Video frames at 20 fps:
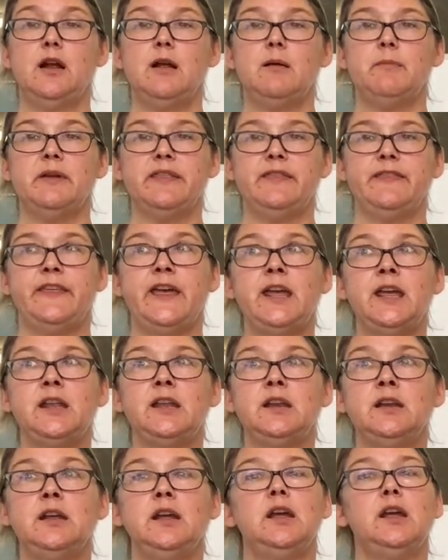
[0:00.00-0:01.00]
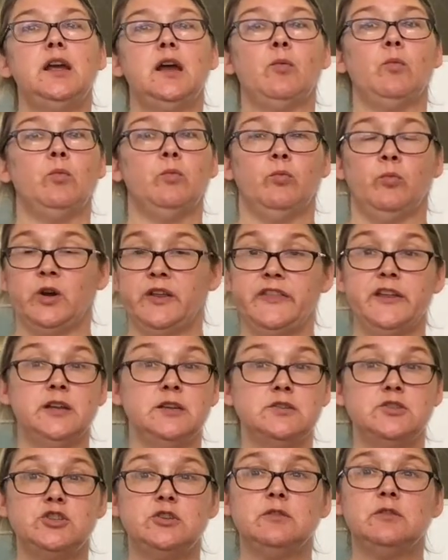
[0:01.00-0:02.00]
But then, within
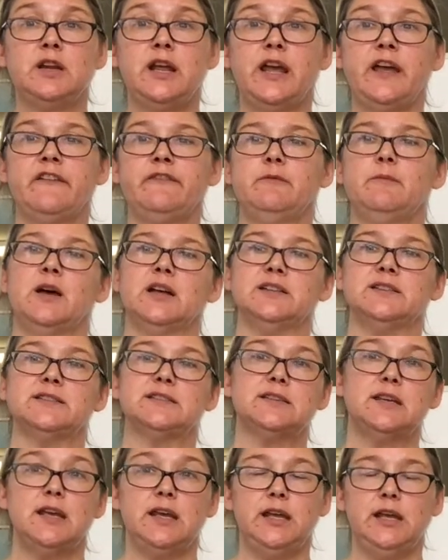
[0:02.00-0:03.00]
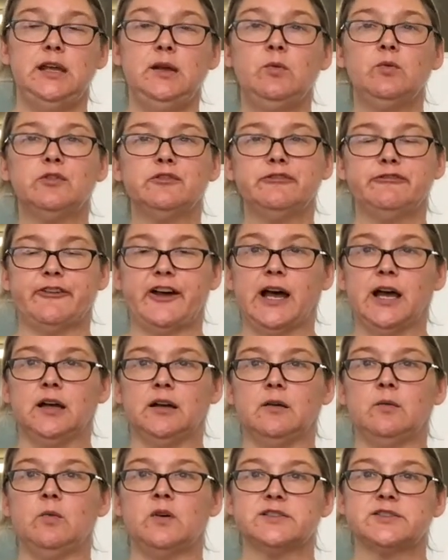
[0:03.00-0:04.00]
2.5 months, he will
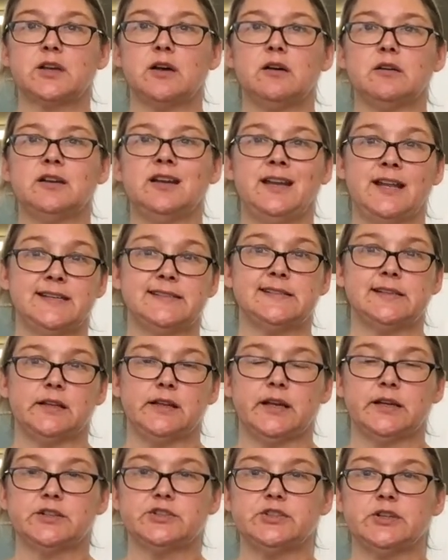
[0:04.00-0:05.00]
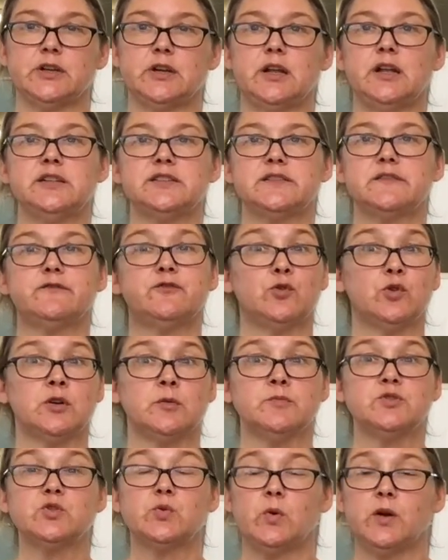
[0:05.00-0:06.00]
file what's called an S-election. It's
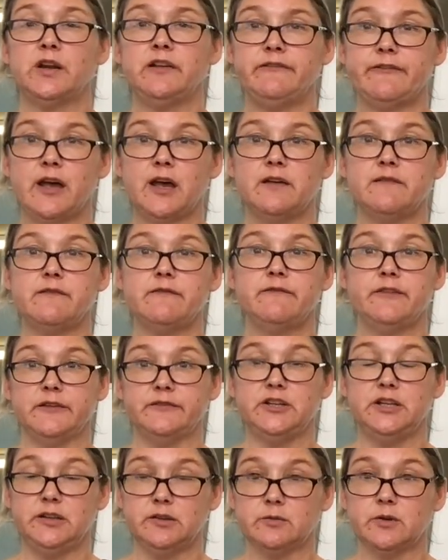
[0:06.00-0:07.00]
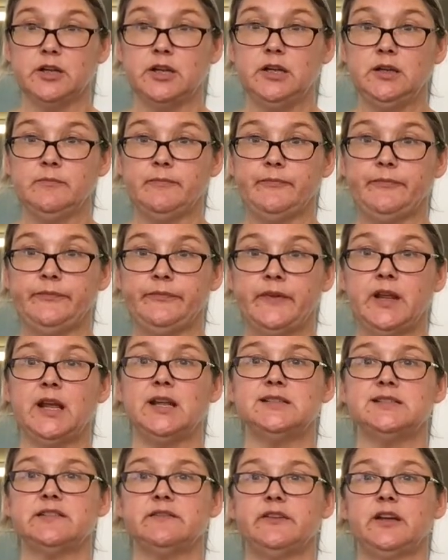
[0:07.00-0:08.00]
Form 2553.
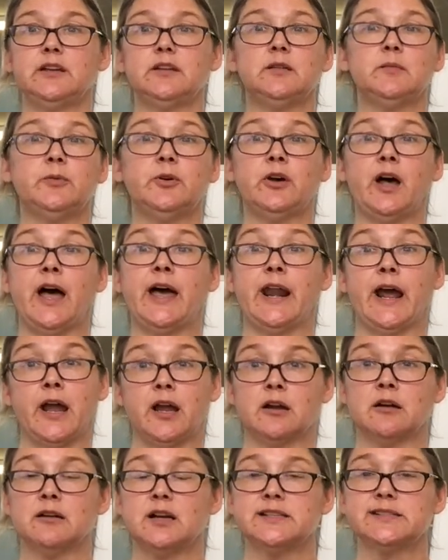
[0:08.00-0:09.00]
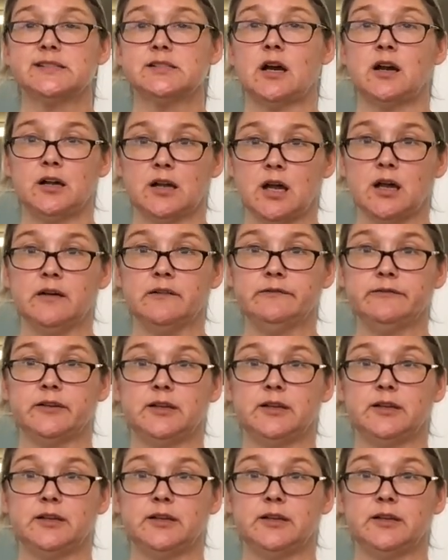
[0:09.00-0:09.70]
It's available at irs.gov.